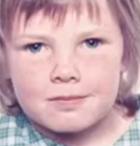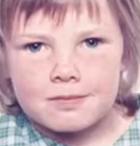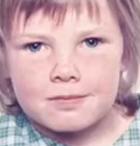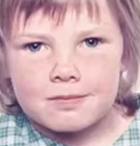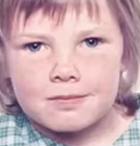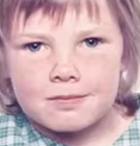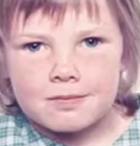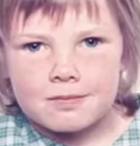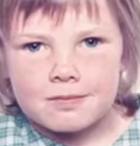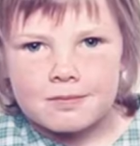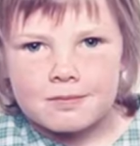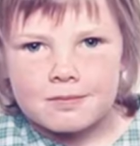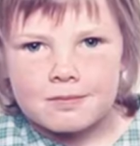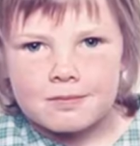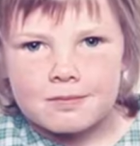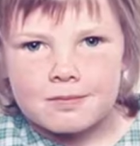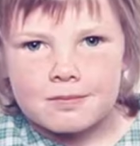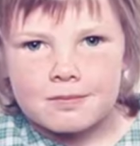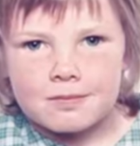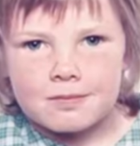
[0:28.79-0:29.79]

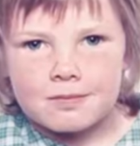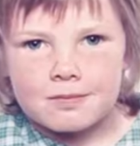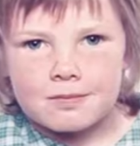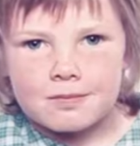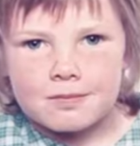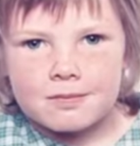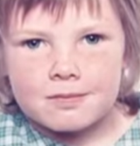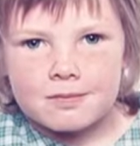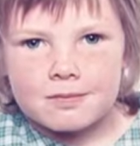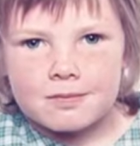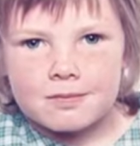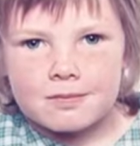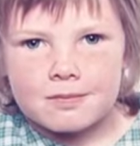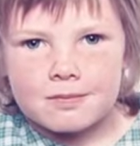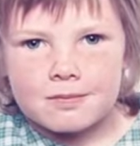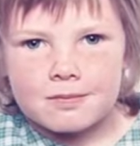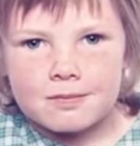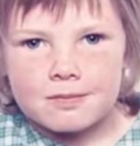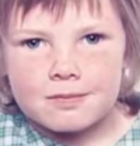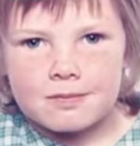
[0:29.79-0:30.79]

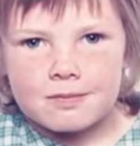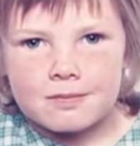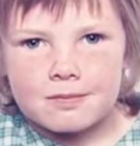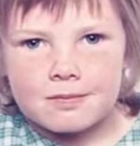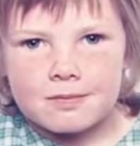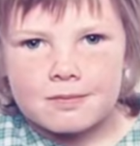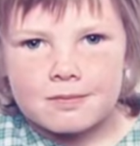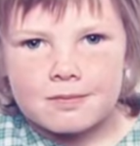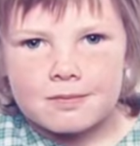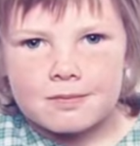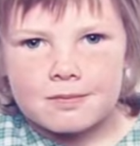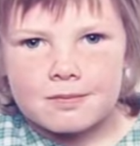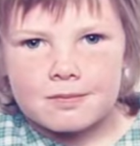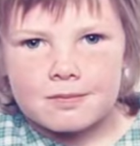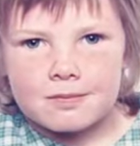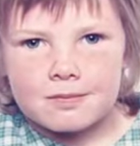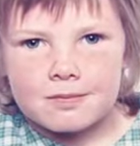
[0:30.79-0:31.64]
[no speech]